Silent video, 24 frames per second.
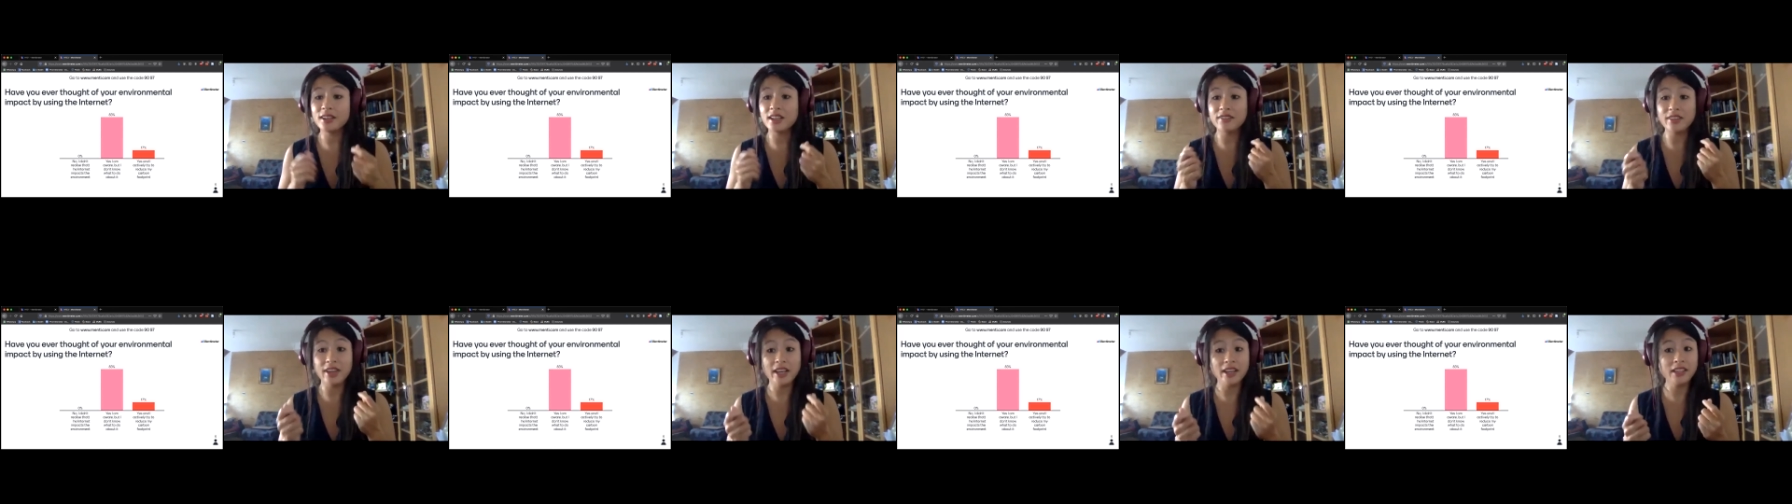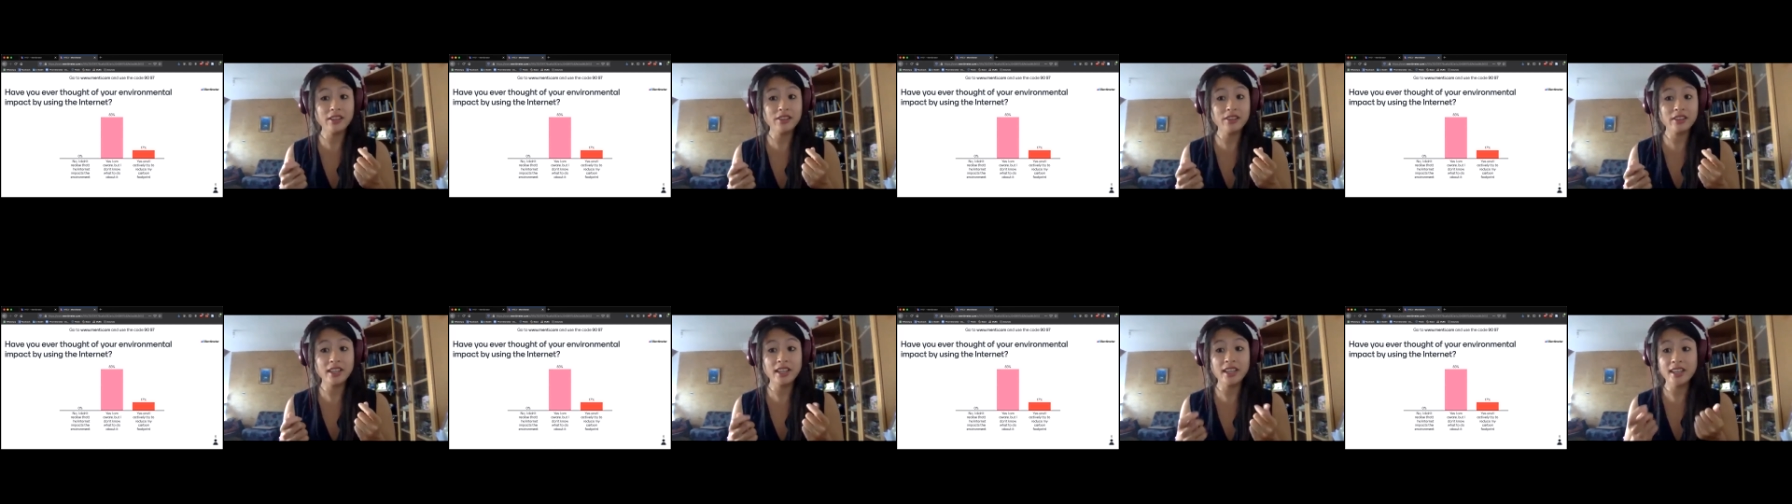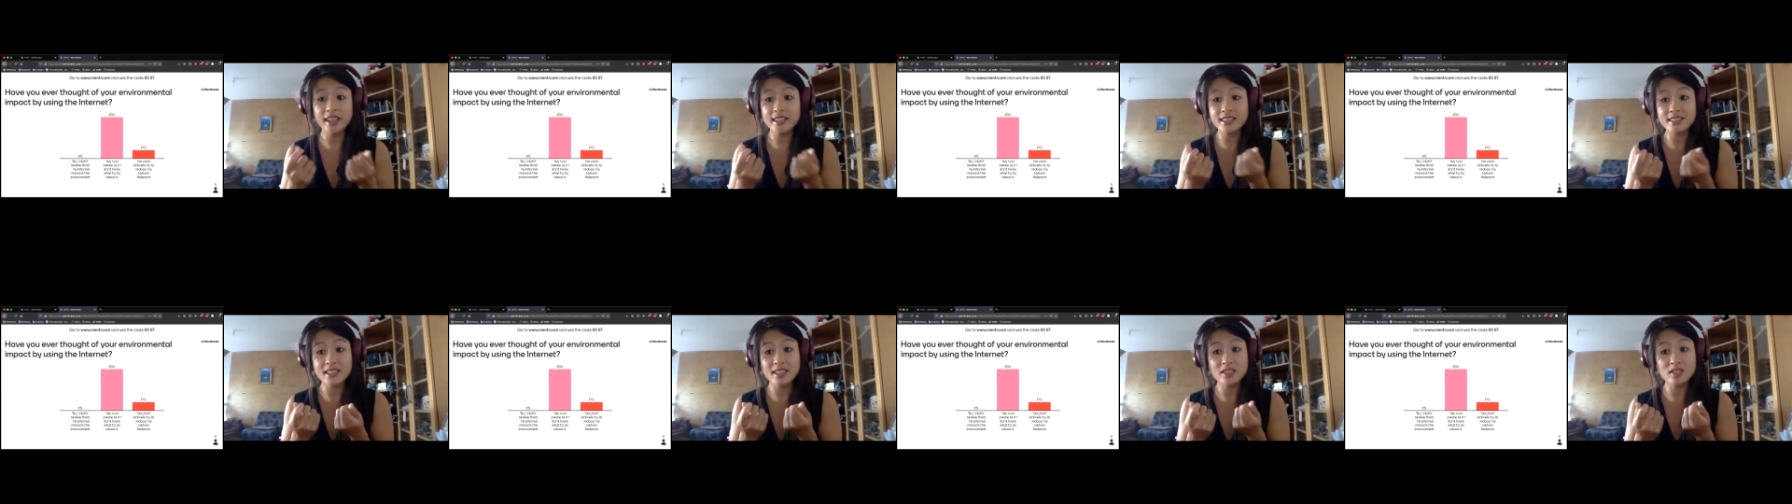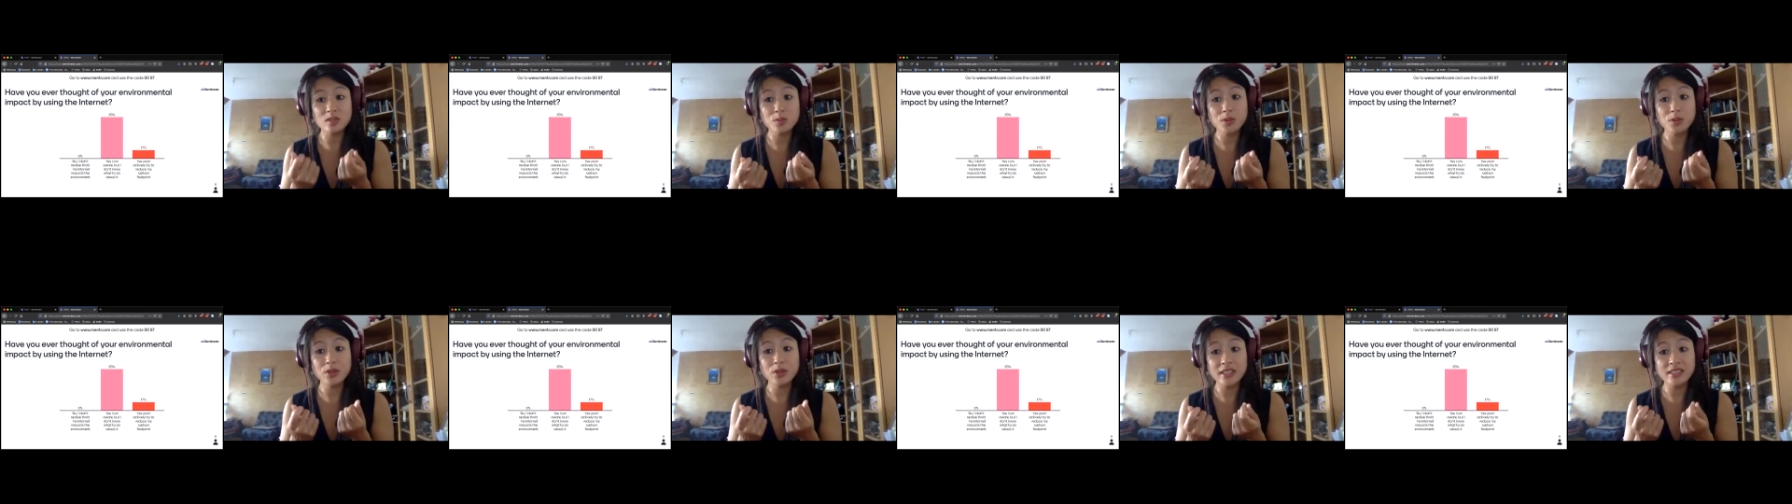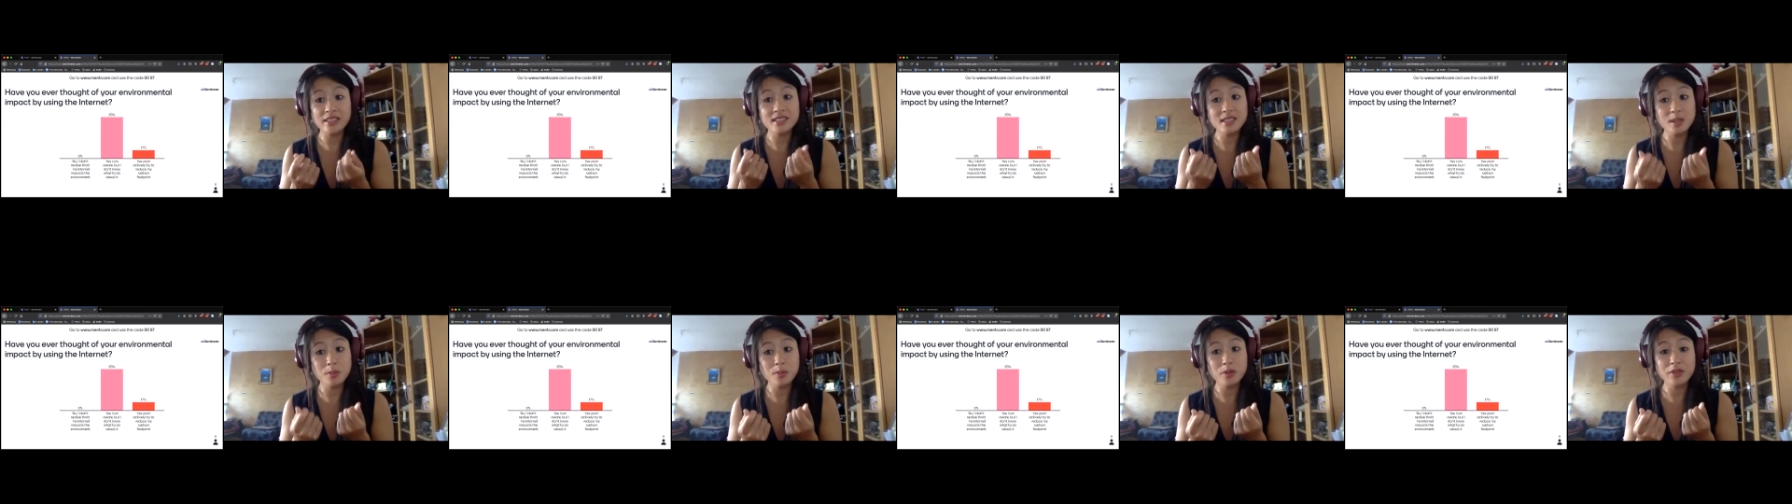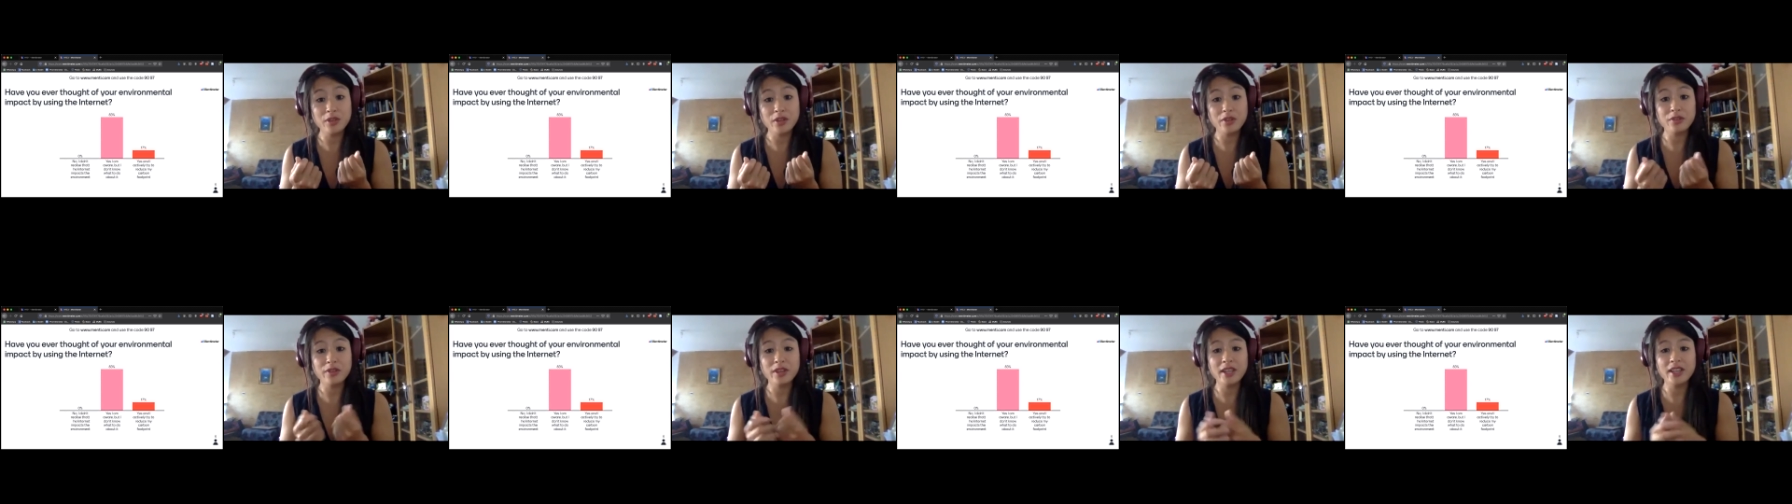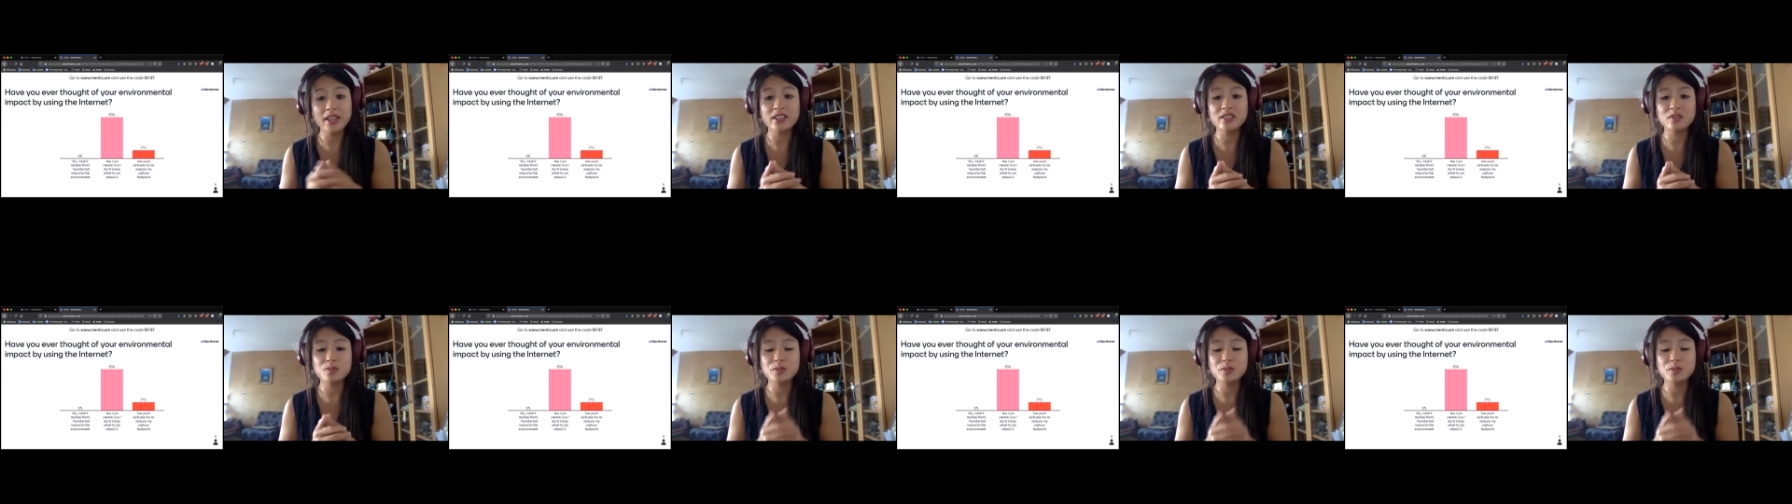have anything accessible at the tip of your fingers,